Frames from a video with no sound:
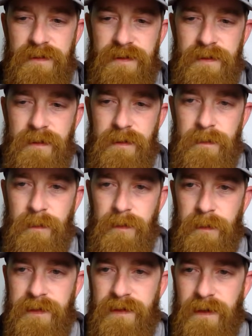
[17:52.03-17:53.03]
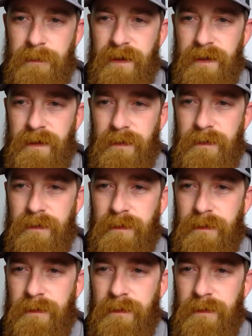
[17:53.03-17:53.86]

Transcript: 200? What are we talking about here?